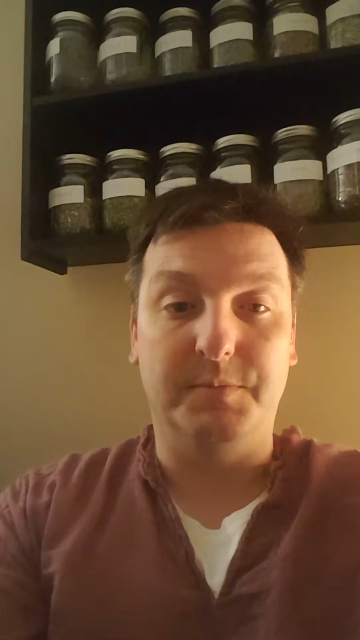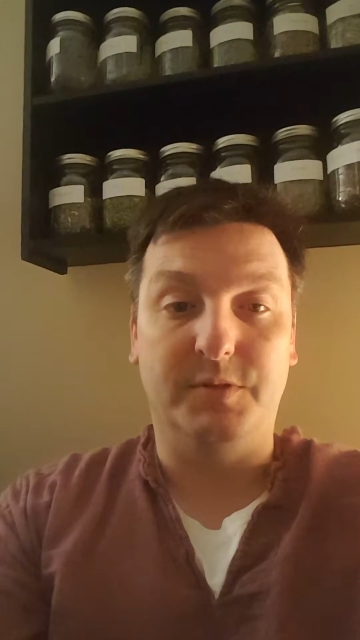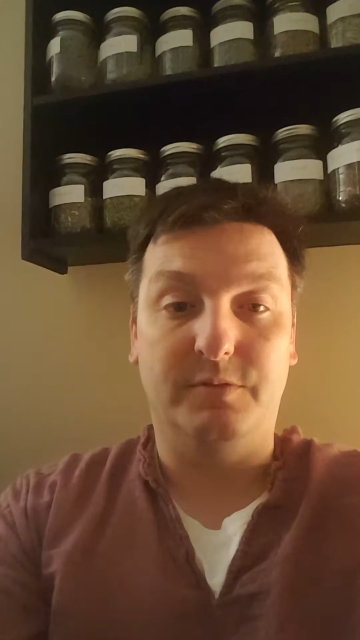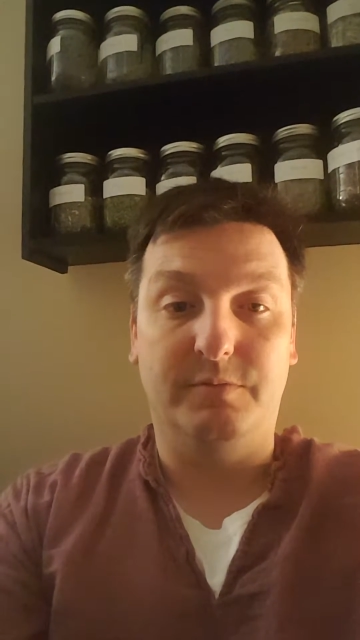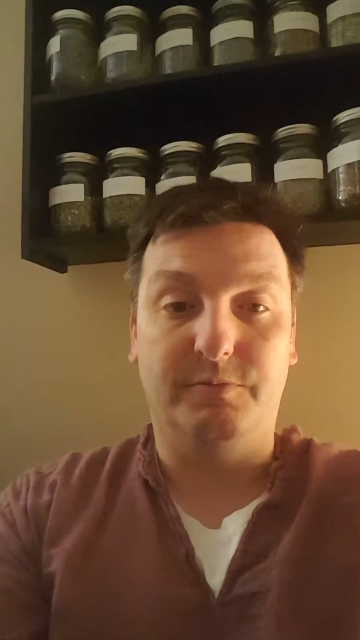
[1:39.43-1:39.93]

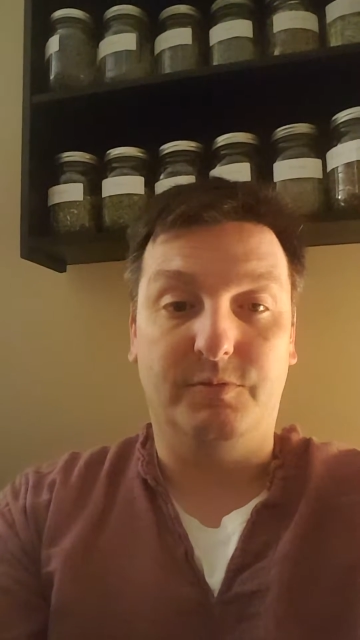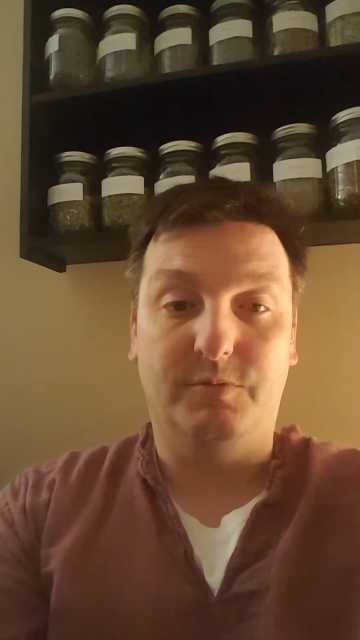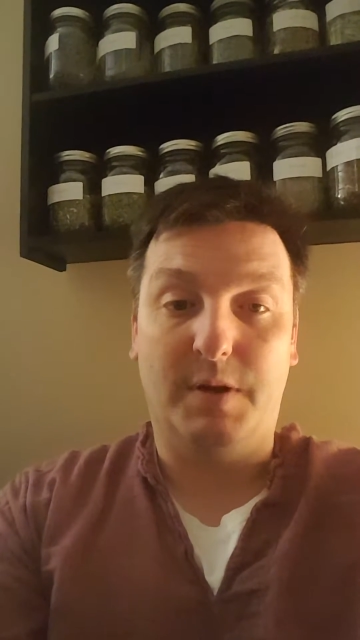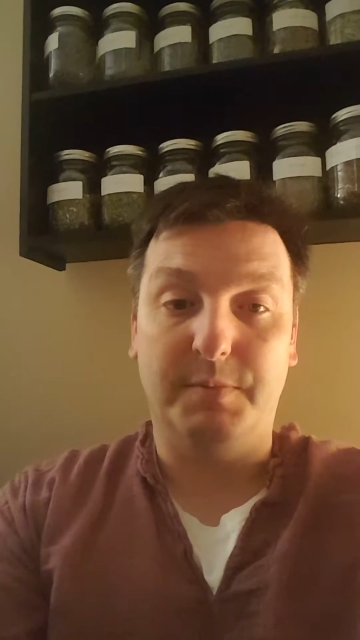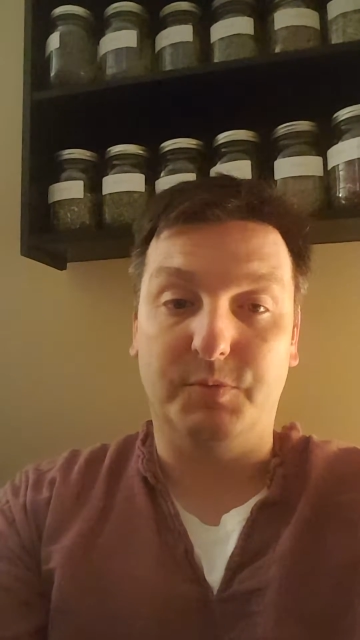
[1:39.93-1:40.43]
just
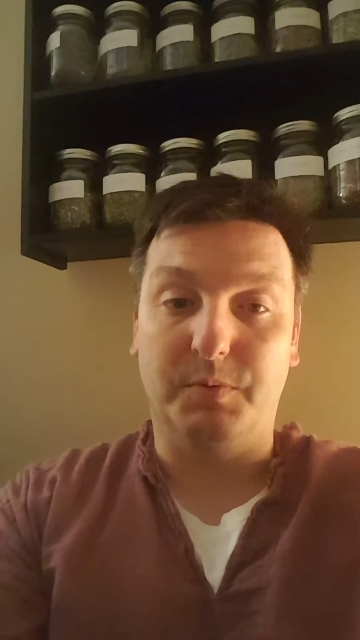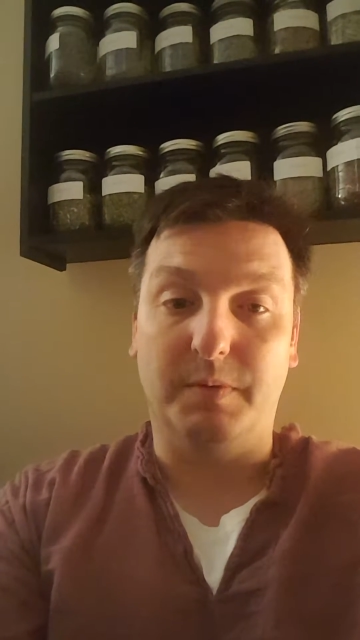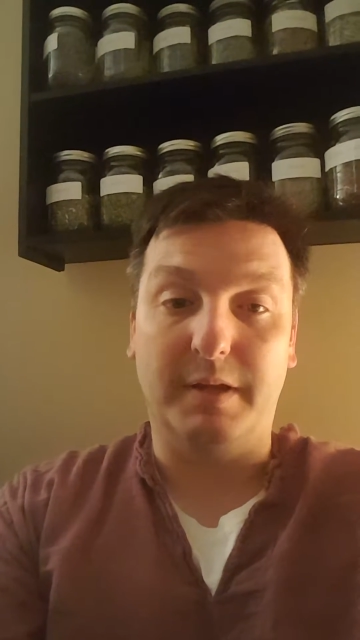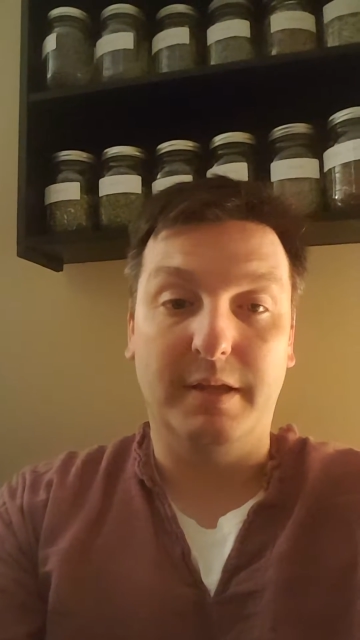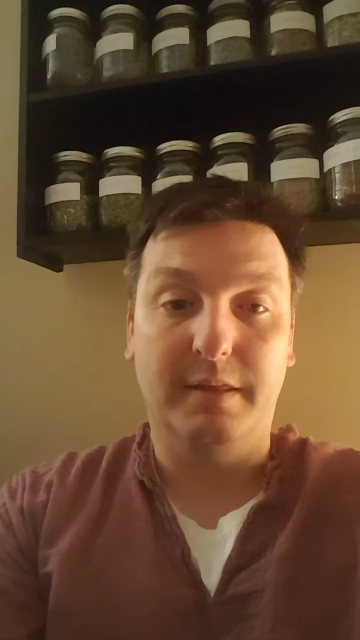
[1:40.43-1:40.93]
traumas when we
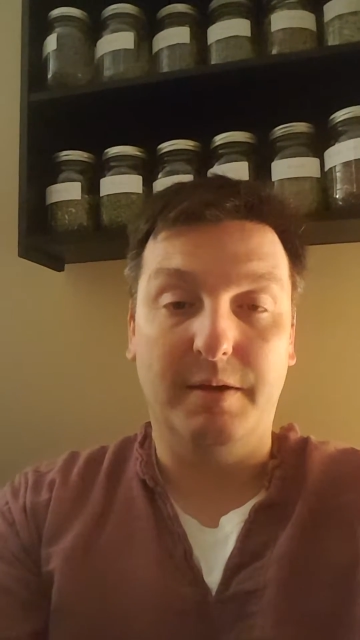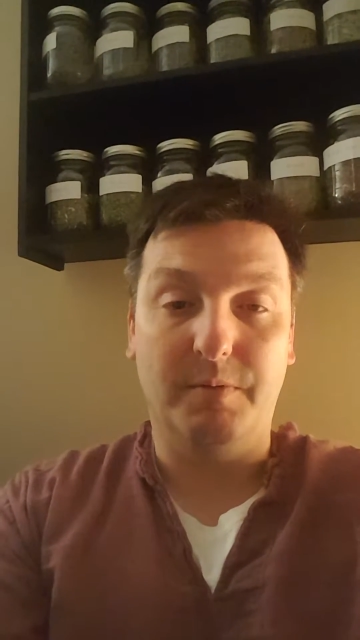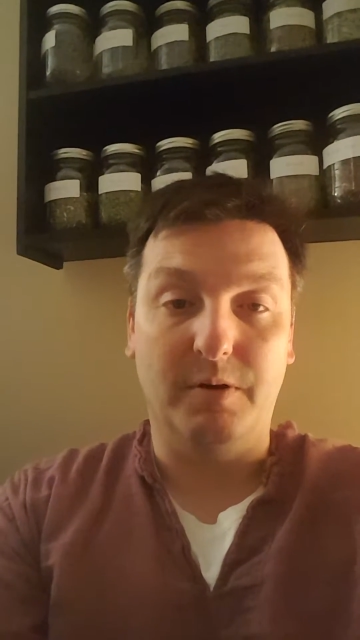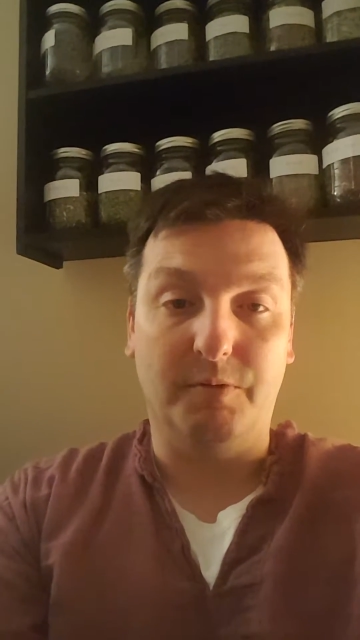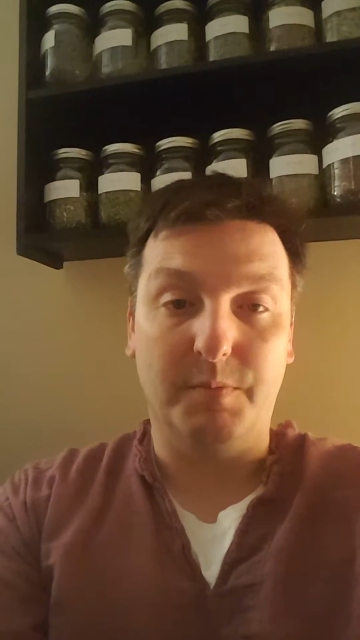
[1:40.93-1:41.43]
were a kid that
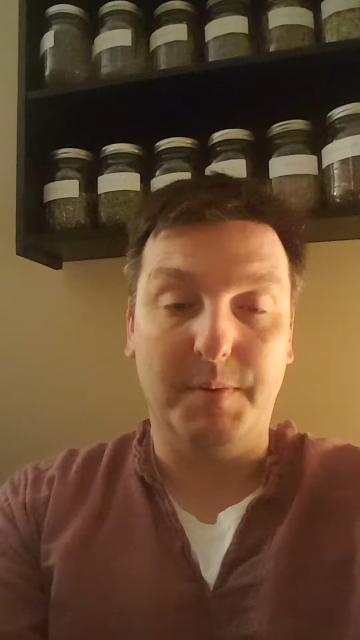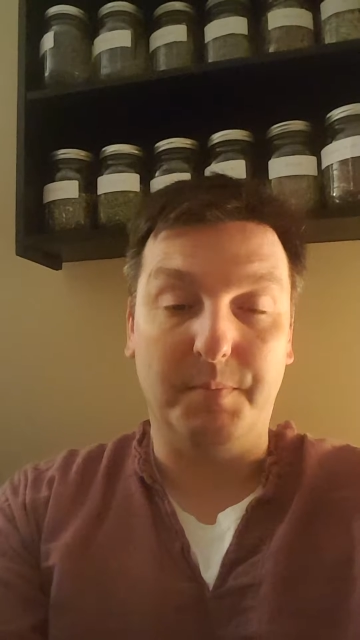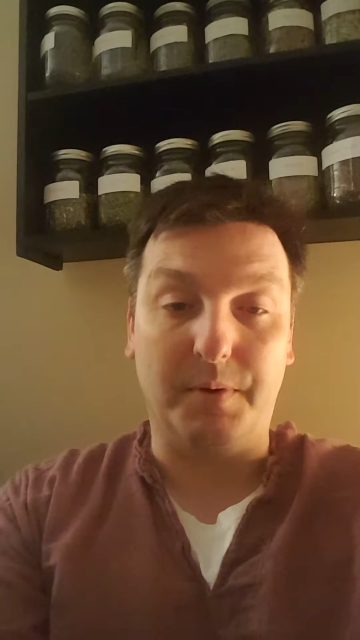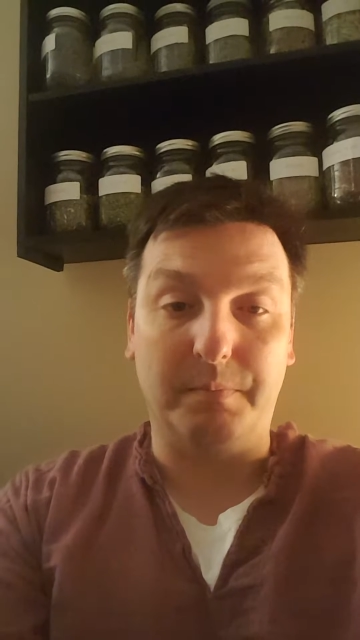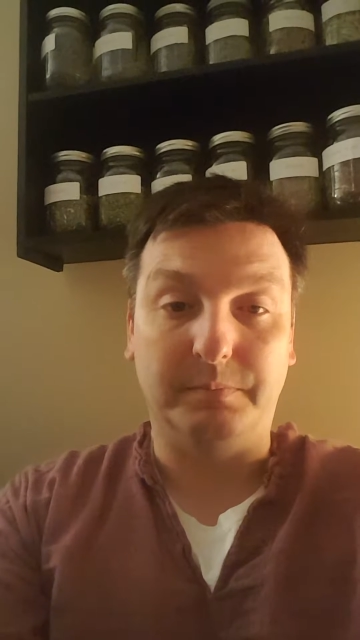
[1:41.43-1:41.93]
we don't
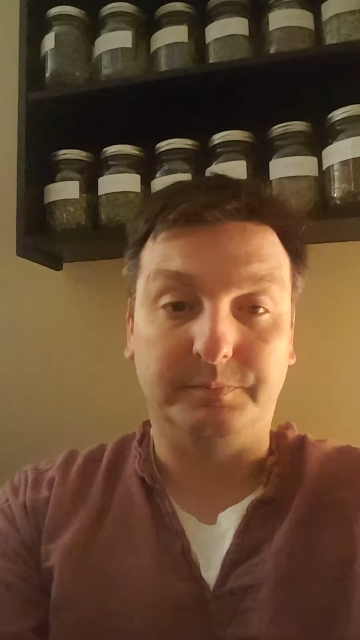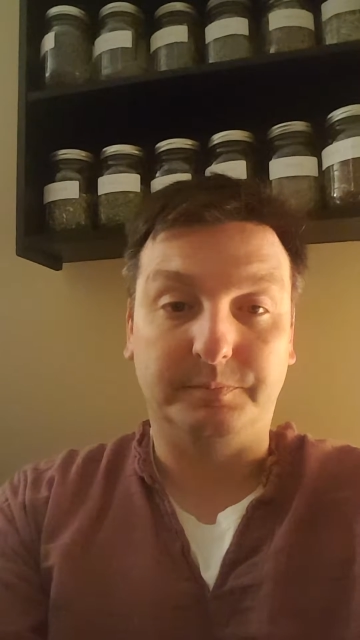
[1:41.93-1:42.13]
remember.